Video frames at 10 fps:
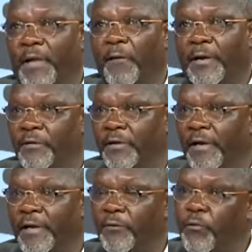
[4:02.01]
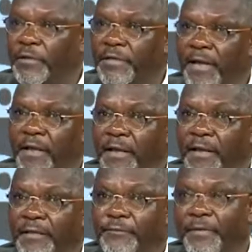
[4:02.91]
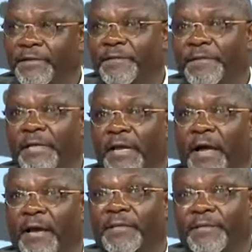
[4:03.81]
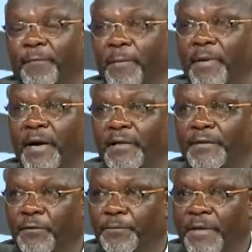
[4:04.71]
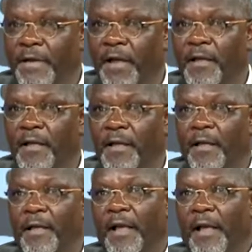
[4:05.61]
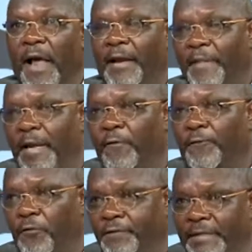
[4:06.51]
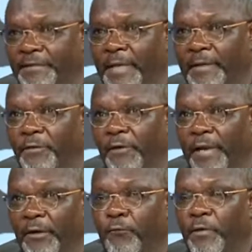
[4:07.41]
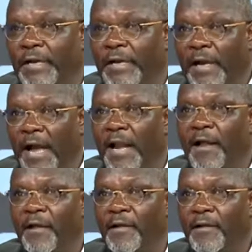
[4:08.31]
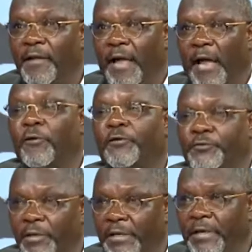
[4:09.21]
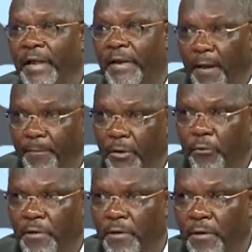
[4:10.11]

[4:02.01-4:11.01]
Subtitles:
Our regional headquarters is based in Addis Ababa, Ethiopia, and then of course there's a regional headquarters in Ghana and also in Cameroon.